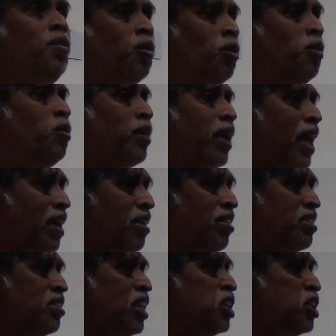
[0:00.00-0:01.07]
you could do
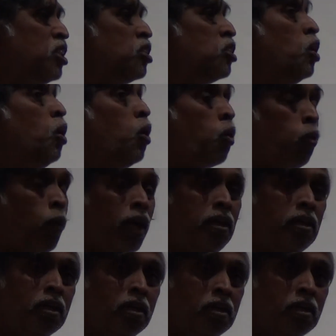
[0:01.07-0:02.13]
characterization
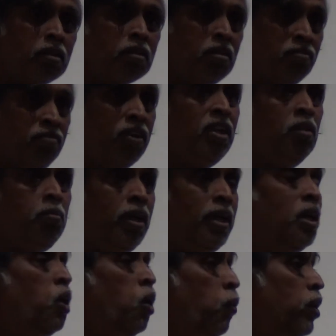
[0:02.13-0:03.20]
quite
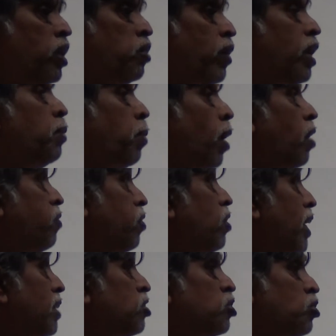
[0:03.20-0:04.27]
comfortably with the very powerful
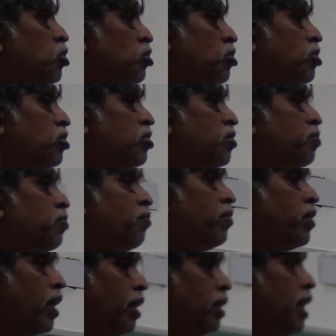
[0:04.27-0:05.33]
laser sources.
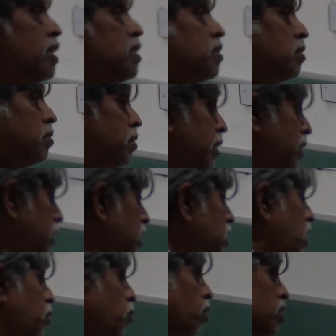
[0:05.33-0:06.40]
And that's
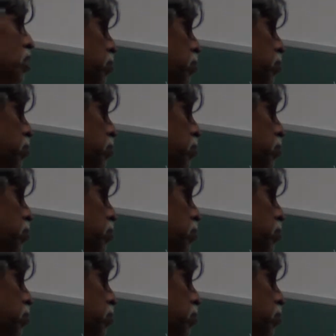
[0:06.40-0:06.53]
essentially what is